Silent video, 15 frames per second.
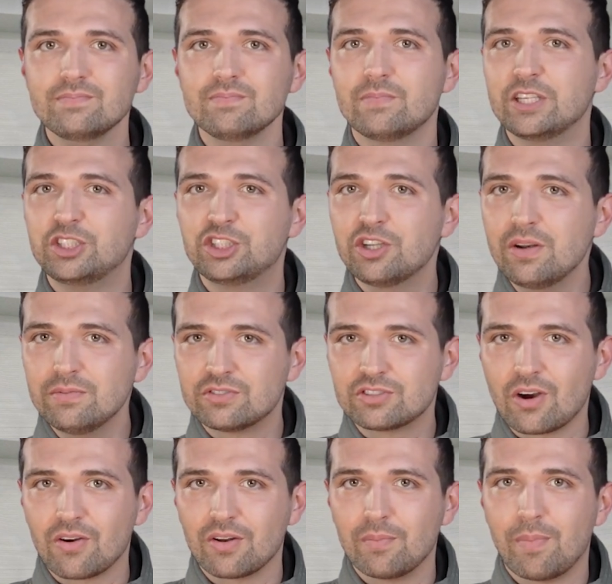they should have
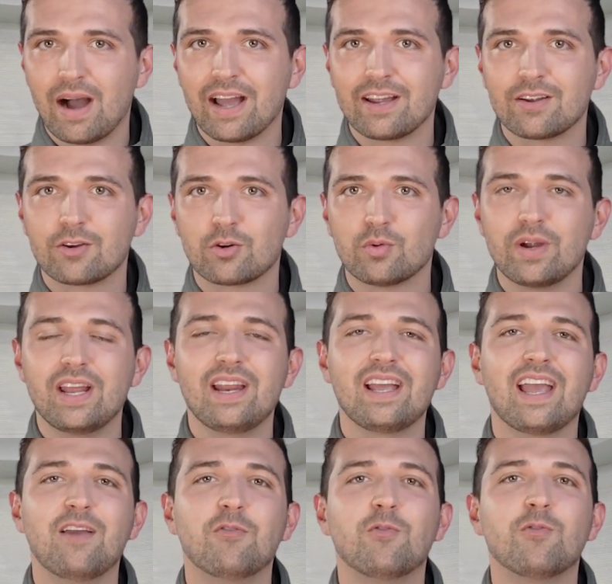started by creating
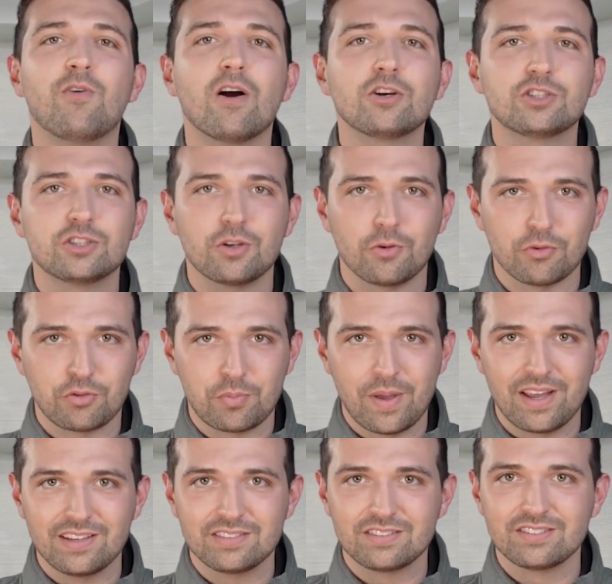a functional
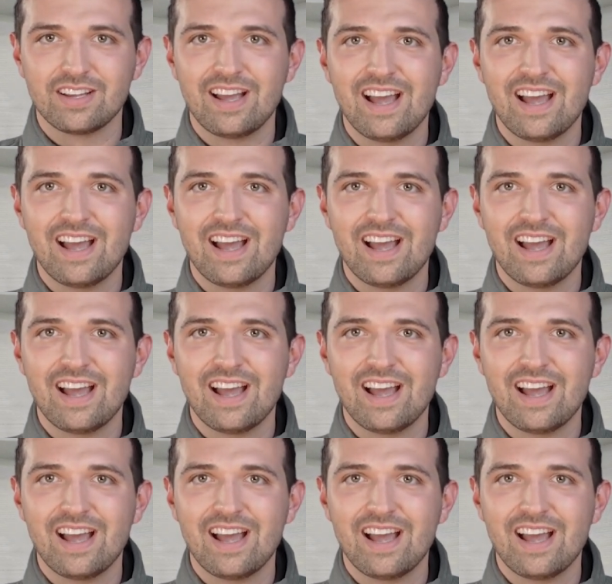space